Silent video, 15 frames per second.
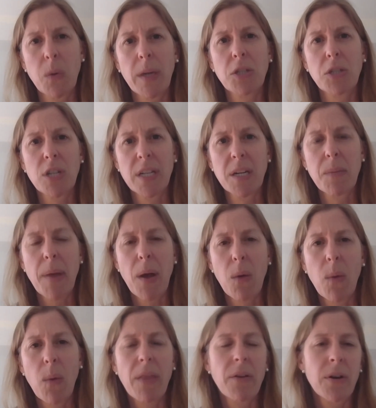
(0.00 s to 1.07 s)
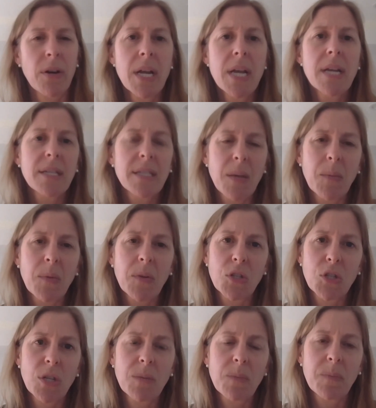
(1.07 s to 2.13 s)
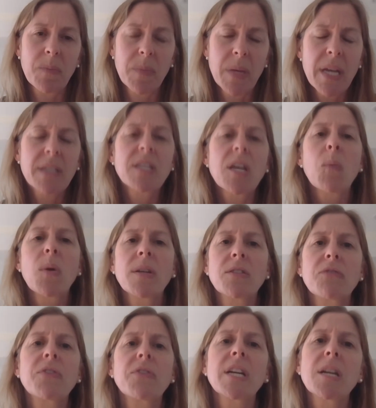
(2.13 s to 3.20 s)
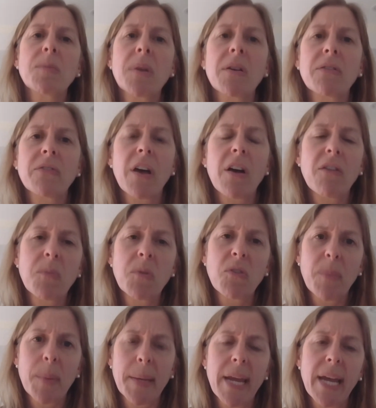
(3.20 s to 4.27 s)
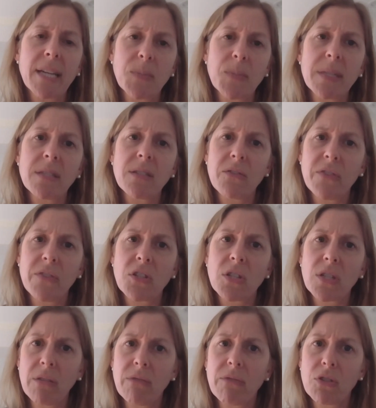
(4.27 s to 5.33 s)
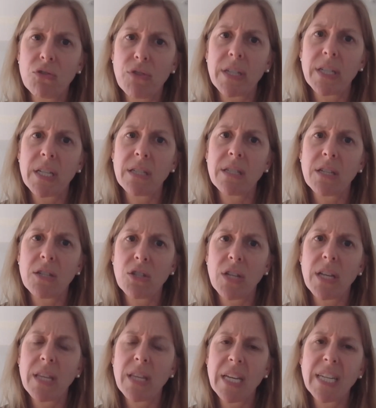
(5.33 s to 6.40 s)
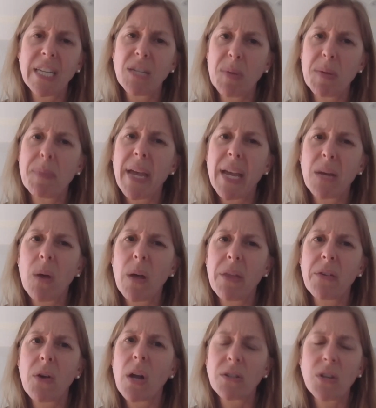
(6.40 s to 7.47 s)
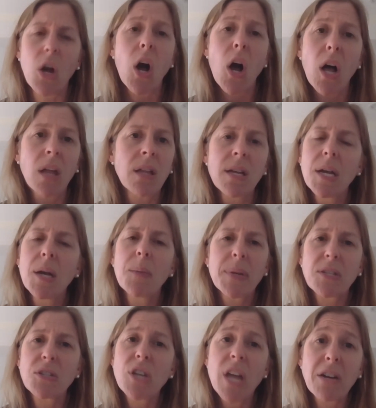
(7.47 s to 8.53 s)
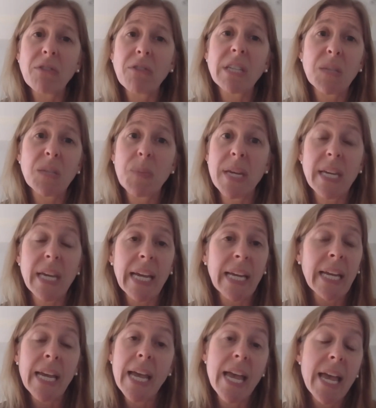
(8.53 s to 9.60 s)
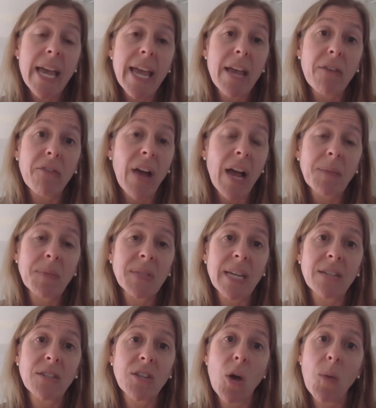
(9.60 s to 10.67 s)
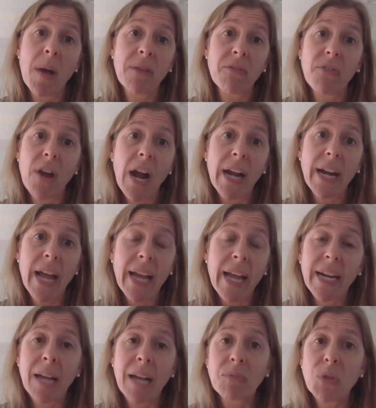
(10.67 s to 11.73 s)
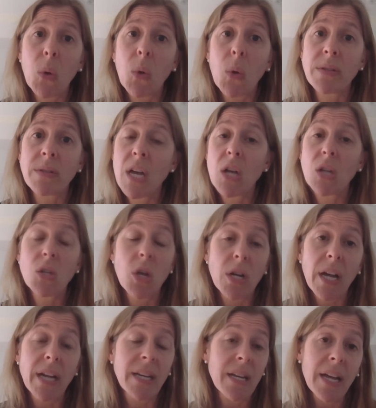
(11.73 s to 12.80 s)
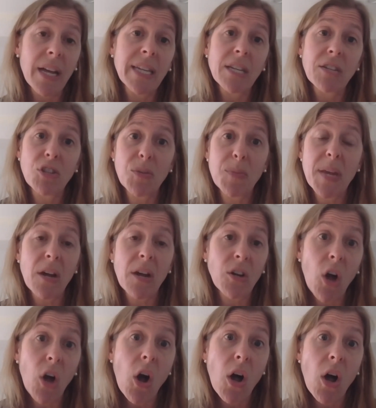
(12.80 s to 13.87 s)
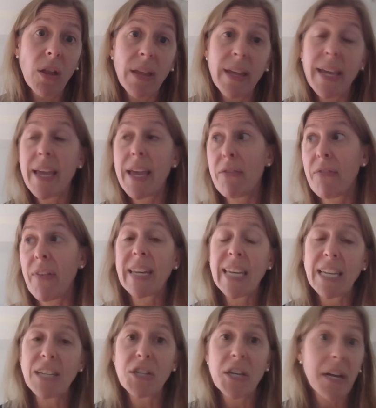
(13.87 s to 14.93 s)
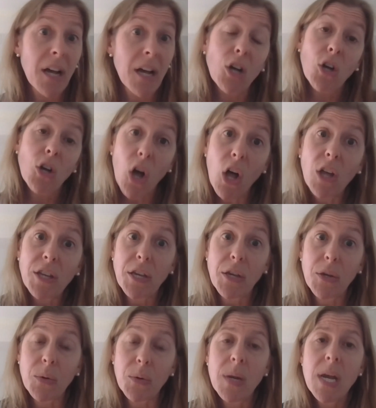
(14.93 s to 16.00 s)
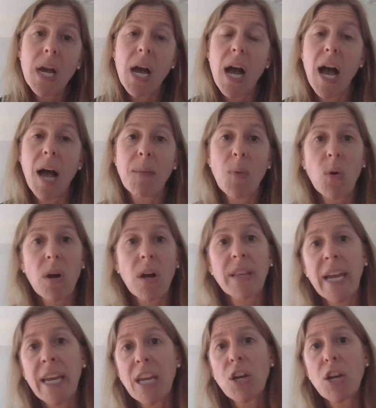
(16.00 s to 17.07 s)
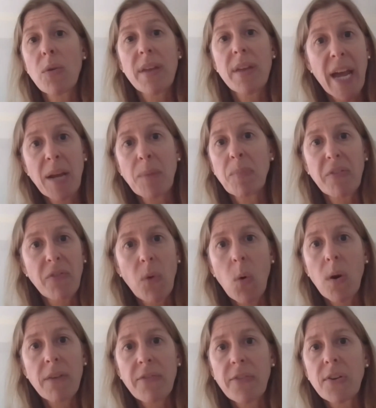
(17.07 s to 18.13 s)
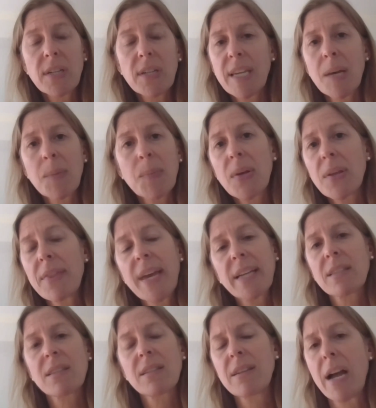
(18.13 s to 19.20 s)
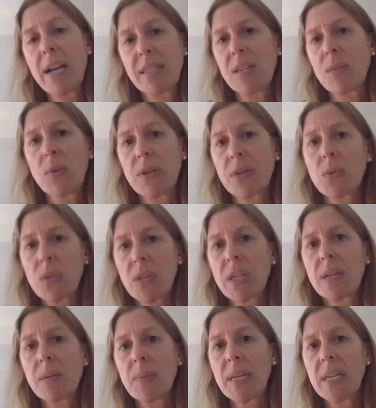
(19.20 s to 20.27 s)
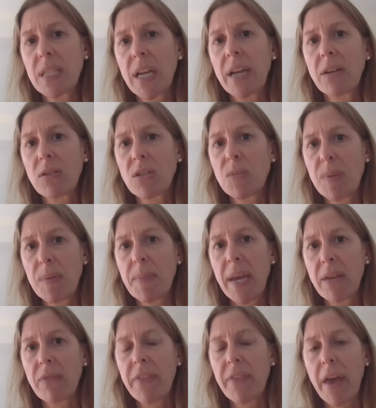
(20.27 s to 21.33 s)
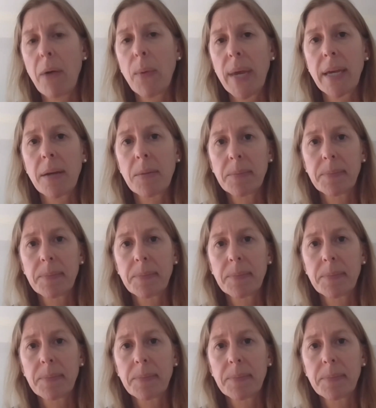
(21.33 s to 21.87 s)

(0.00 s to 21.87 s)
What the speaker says: question about whether someone's freedom of movement has been sufficiently restricted such that they need to be paid while they're on call. But generally speaking, if I'm sent home on Friday and I'm told, look, I need you to be on call, if I need you, I'll call you, or I'll let you know the night before, for example, that's not someone who's going to be entitled to be paid for that week.